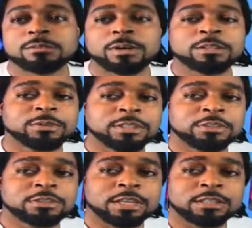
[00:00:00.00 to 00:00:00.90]
Why do we
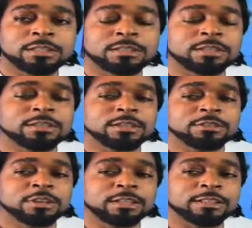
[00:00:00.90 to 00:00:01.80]
check
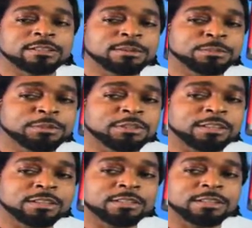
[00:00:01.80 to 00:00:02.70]
track the temperature,
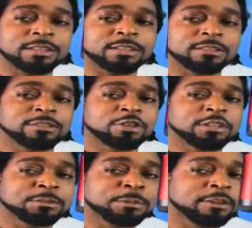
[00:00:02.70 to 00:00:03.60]
Lindsay?
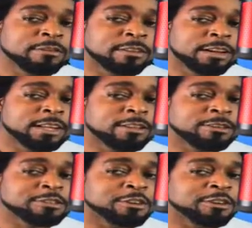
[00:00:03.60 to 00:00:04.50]
Transport of clean
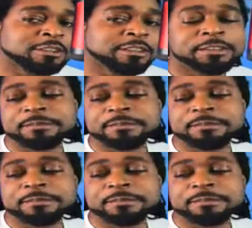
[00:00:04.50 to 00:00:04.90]
or soiled?